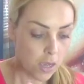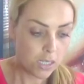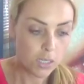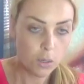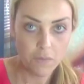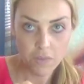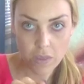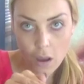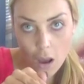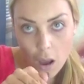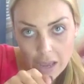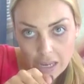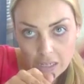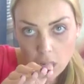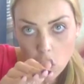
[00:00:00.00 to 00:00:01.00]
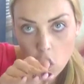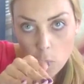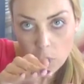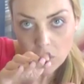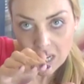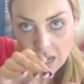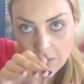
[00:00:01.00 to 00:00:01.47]
So if the eye is
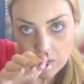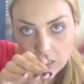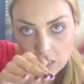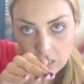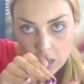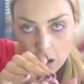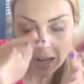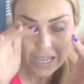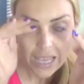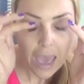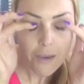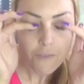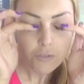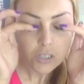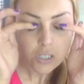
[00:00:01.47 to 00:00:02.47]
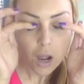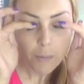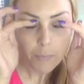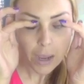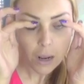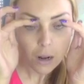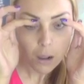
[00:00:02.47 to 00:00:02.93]
opening ever so slightly every
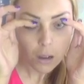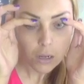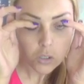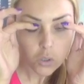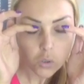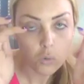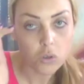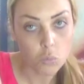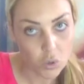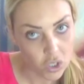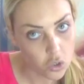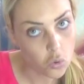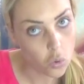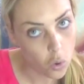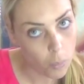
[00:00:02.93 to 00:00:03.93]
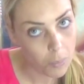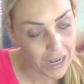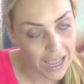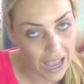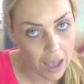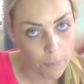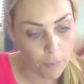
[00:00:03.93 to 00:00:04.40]
time that client talks, which
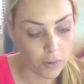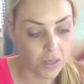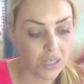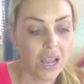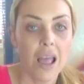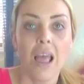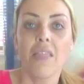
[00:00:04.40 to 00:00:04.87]
normally happens,